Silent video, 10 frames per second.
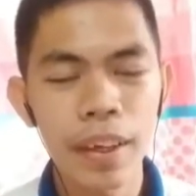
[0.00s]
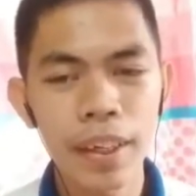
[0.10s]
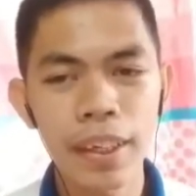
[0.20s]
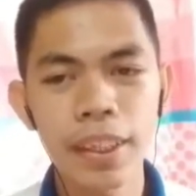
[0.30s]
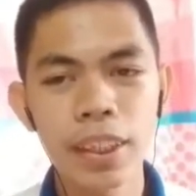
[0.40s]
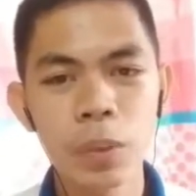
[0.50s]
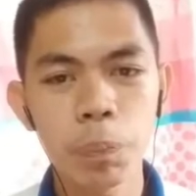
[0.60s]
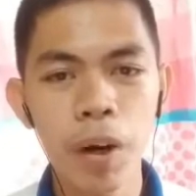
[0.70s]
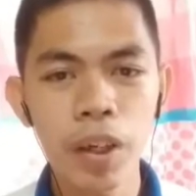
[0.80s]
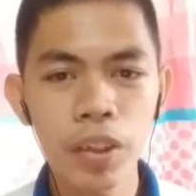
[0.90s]
is
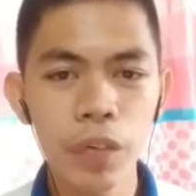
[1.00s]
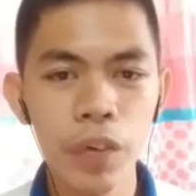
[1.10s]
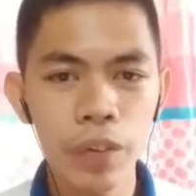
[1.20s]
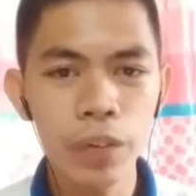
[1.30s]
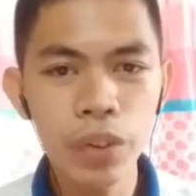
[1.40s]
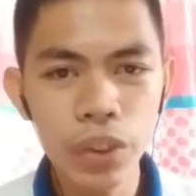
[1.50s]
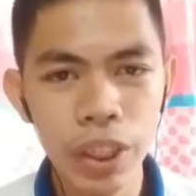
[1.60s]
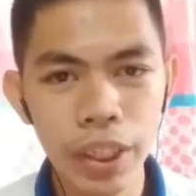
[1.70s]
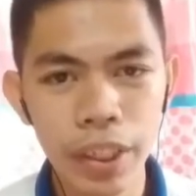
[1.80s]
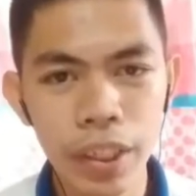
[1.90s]
part of our food
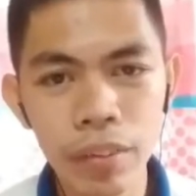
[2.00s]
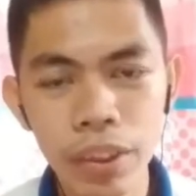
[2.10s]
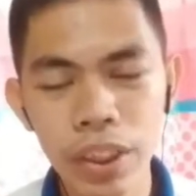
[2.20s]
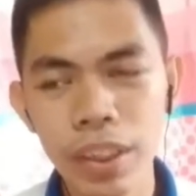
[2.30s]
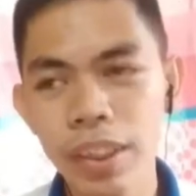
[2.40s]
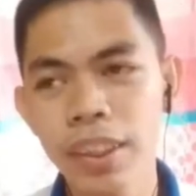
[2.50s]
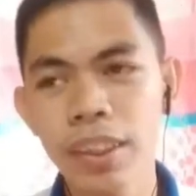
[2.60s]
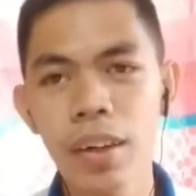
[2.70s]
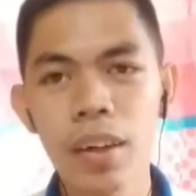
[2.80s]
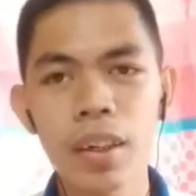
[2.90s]
chain, in which it
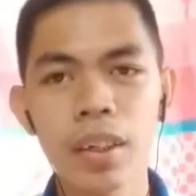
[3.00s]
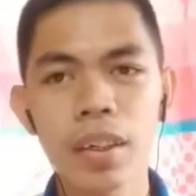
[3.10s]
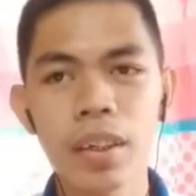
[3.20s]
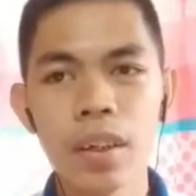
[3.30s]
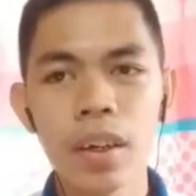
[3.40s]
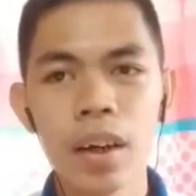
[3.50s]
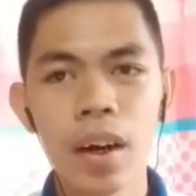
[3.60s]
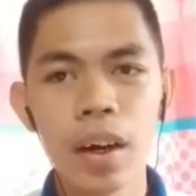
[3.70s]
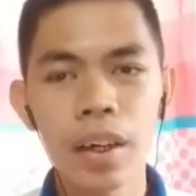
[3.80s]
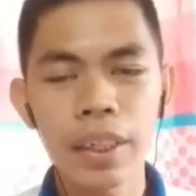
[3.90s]
is our
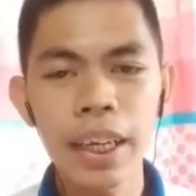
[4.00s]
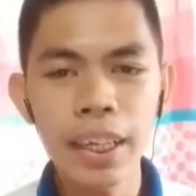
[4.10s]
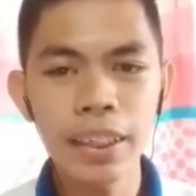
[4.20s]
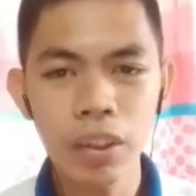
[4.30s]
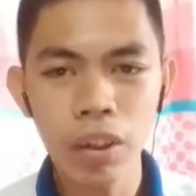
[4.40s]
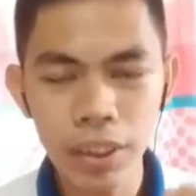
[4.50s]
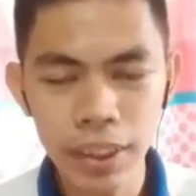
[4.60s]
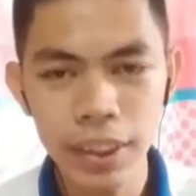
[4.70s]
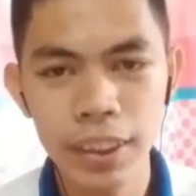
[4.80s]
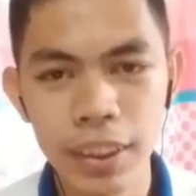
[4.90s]
daily
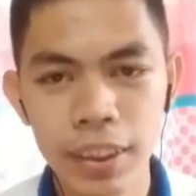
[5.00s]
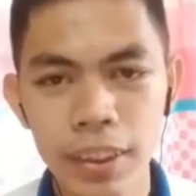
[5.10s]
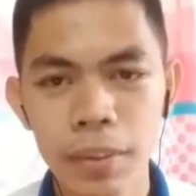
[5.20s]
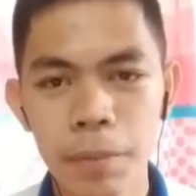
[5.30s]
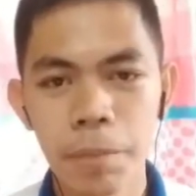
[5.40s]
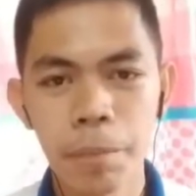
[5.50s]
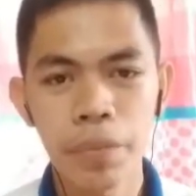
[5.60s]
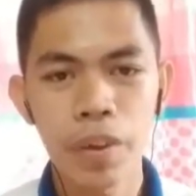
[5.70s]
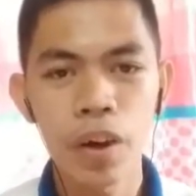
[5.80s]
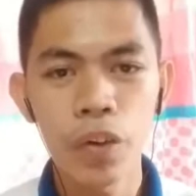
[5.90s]
sources
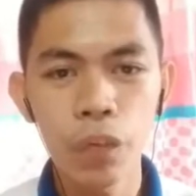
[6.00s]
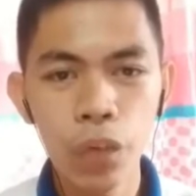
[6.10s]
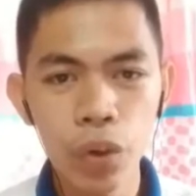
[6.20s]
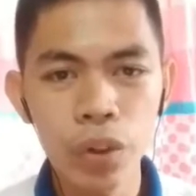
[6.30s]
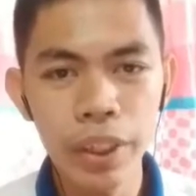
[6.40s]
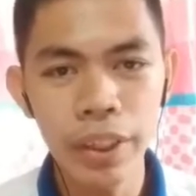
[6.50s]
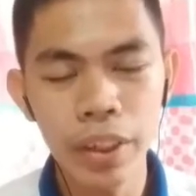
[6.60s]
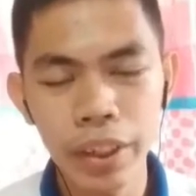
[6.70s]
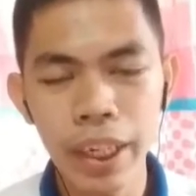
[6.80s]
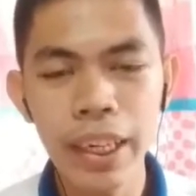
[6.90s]
of food in
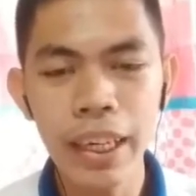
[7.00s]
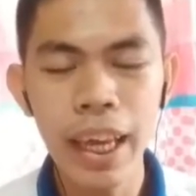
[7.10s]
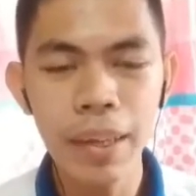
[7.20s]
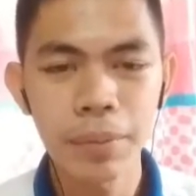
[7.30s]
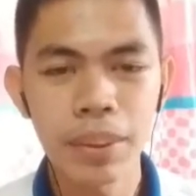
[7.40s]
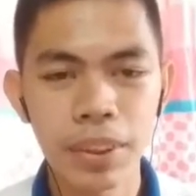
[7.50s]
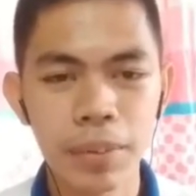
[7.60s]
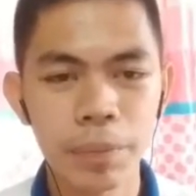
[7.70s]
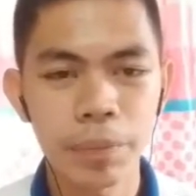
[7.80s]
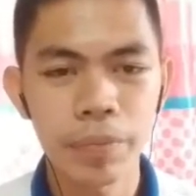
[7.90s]
our daily lives.
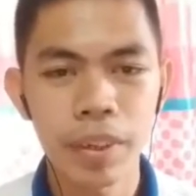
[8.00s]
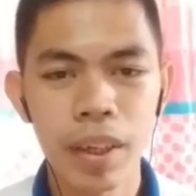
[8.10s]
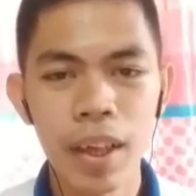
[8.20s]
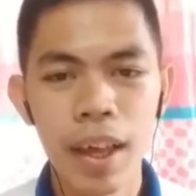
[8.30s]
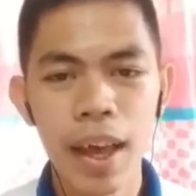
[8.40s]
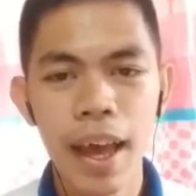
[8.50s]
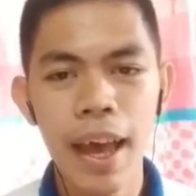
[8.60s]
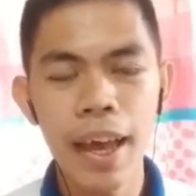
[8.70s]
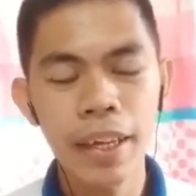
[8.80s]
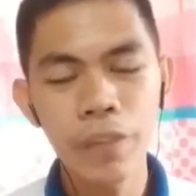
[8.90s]

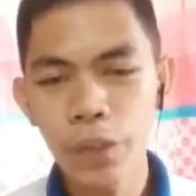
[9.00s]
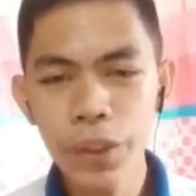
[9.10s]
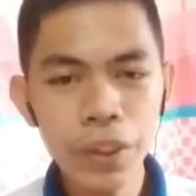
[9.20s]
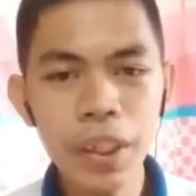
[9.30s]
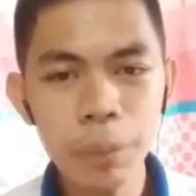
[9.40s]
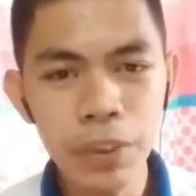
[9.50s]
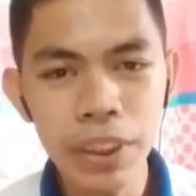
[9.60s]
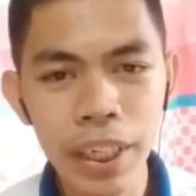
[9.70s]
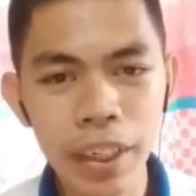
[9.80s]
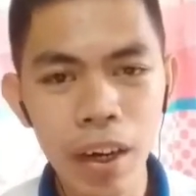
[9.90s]
And if we do not
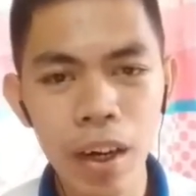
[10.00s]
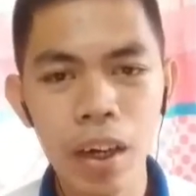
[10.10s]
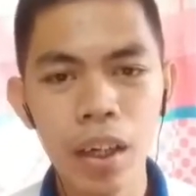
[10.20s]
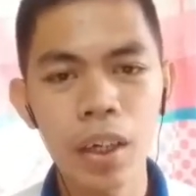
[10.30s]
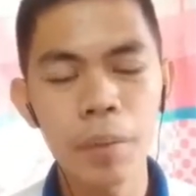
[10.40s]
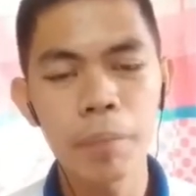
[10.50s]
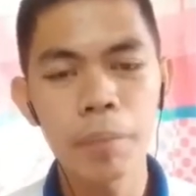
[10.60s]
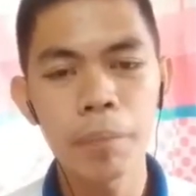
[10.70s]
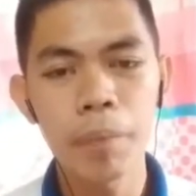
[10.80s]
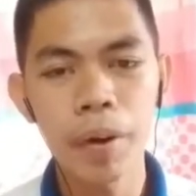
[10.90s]
protect our
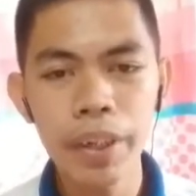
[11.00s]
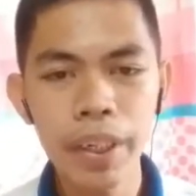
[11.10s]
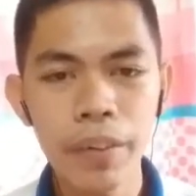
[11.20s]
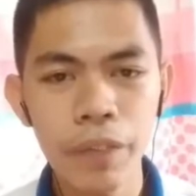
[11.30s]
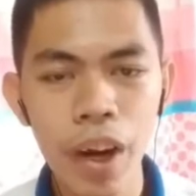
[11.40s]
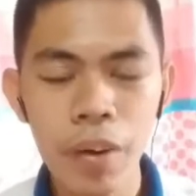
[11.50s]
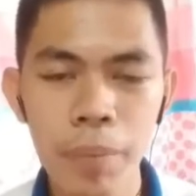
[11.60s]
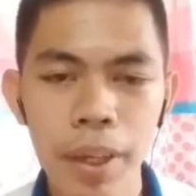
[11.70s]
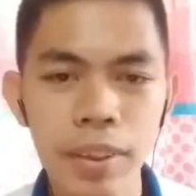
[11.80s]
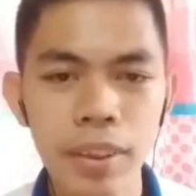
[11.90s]
marine
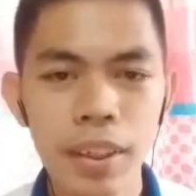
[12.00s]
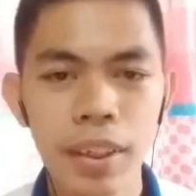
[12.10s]
environment,